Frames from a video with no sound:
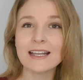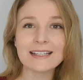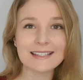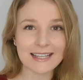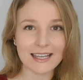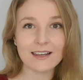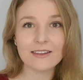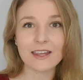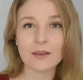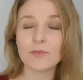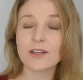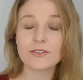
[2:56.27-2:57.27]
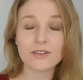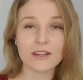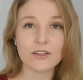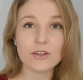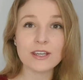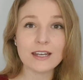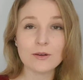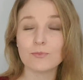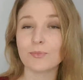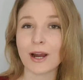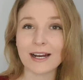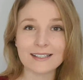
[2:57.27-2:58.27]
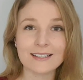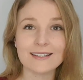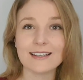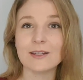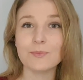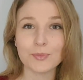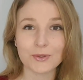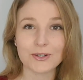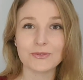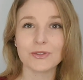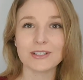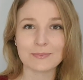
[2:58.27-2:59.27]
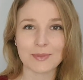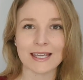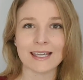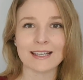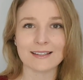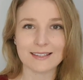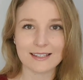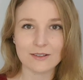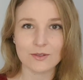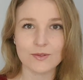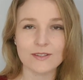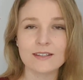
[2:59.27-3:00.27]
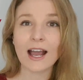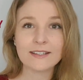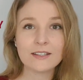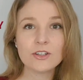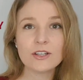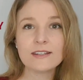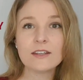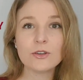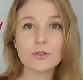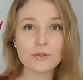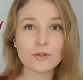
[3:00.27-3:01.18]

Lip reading: saying them, so that you can practice and improve your speaking skills. I suggest that you could